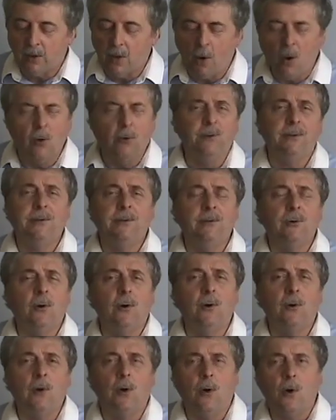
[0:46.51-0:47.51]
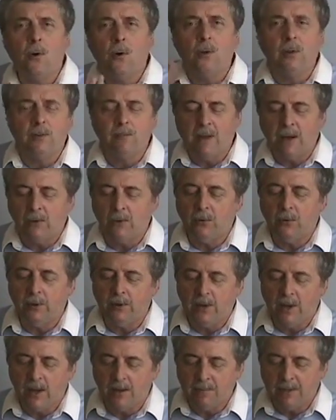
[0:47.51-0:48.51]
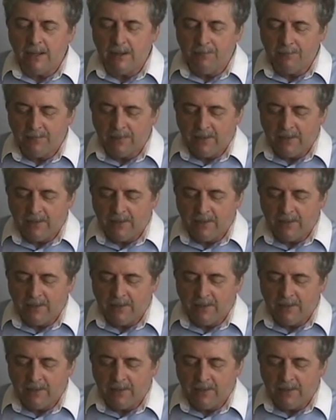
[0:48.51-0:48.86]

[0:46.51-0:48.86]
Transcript: a whole store all about origami.